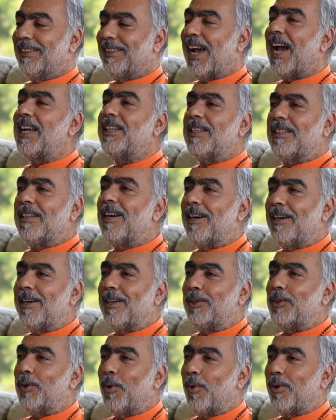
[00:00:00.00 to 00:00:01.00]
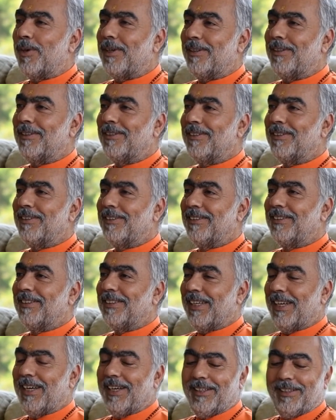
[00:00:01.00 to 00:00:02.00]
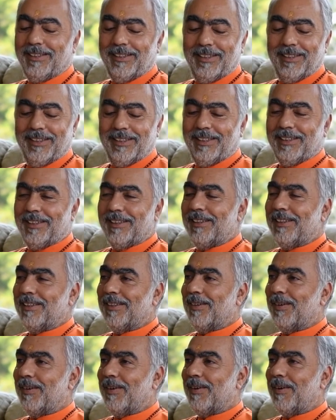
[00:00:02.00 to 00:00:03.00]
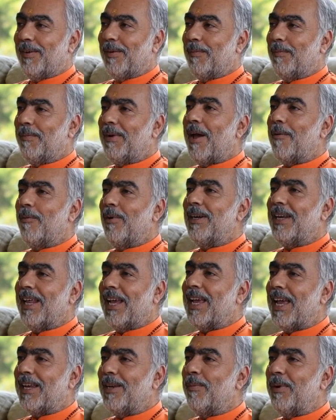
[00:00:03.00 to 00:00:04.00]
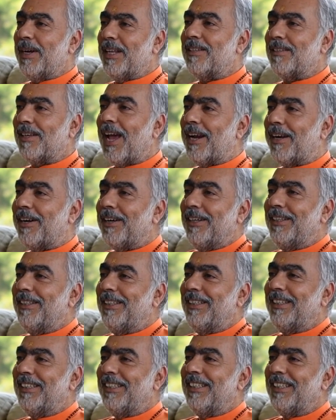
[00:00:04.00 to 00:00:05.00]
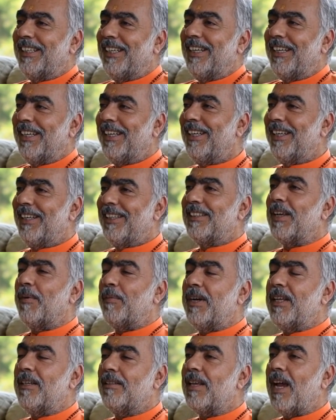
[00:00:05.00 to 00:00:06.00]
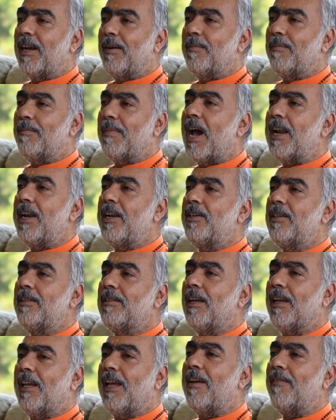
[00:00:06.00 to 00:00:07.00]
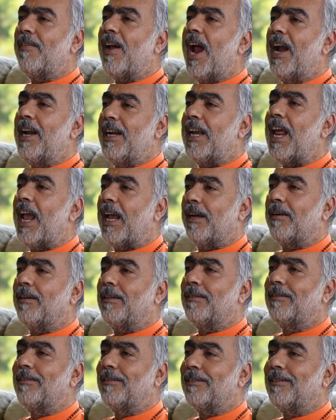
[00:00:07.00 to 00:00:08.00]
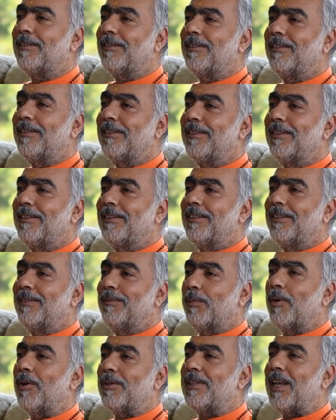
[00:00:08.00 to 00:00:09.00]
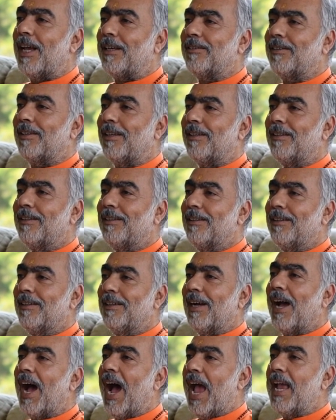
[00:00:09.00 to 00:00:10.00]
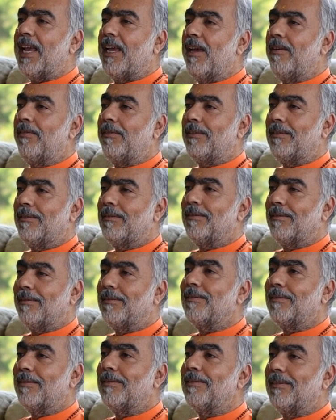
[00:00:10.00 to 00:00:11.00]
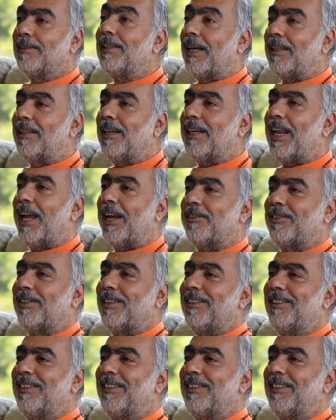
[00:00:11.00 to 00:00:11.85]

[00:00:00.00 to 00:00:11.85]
I just heard a joke. Yeah. But I won't take anybody's side. Somebody said marriage is a give and take process. I give, the other takes.